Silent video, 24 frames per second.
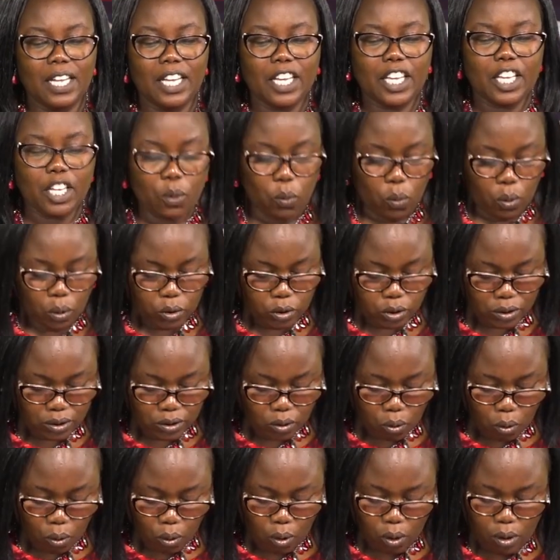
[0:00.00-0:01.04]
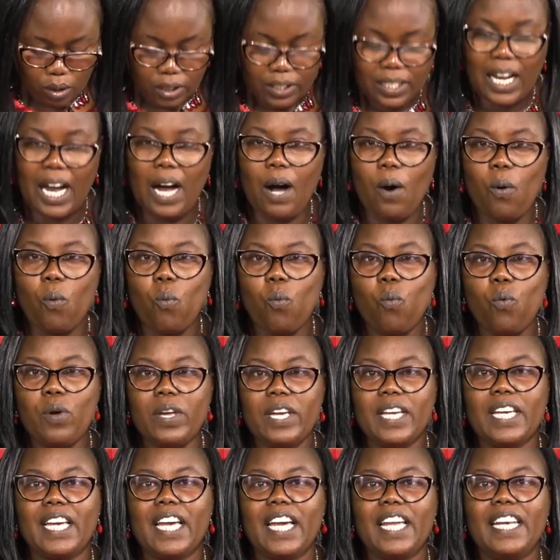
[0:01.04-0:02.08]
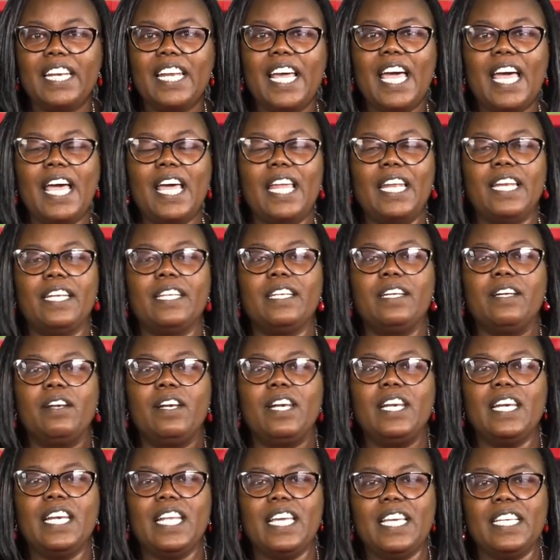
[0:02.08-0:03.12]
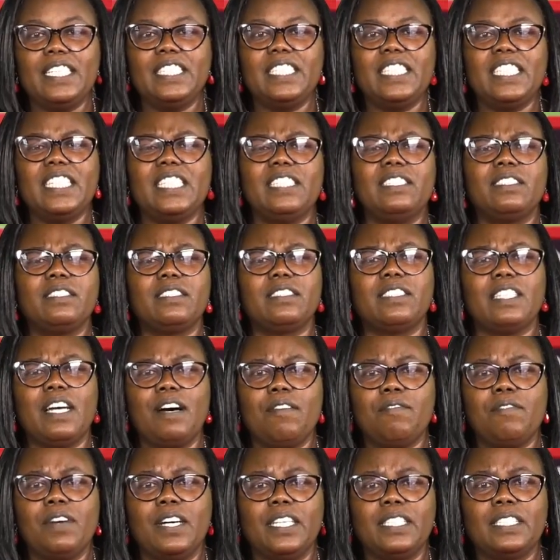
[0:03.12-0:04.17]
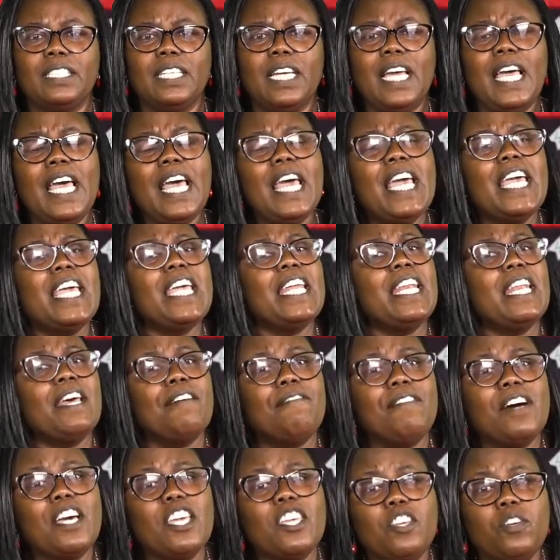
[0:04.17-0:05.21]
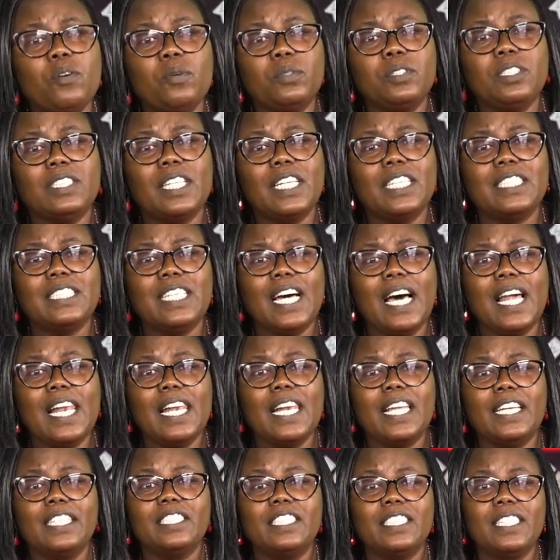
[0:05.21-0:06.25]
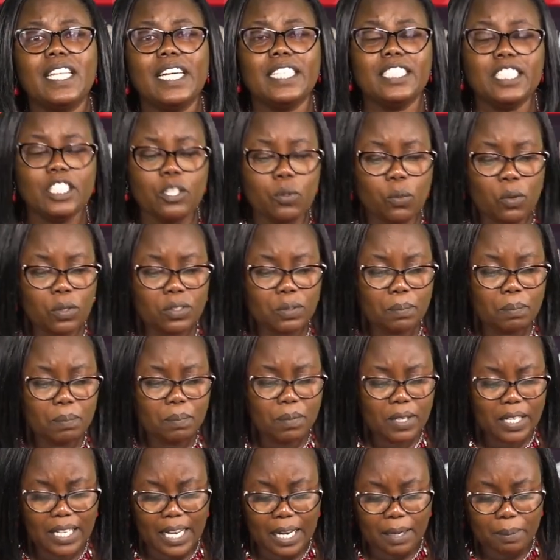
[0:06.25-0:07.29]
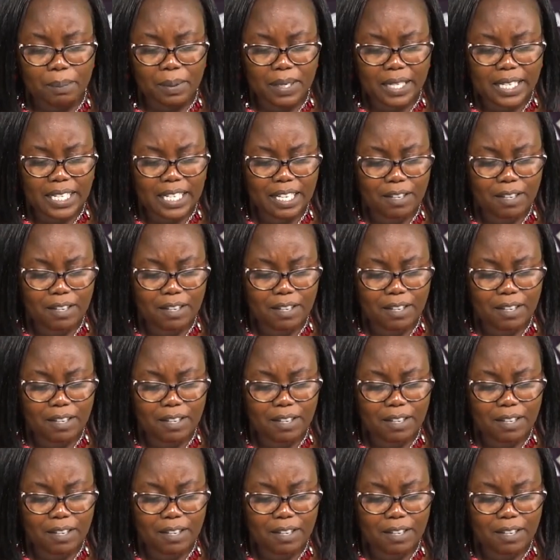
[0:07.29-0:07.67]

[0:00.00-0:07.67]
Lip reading: He was called a wicked and lazy servant. He never used the talent that he had been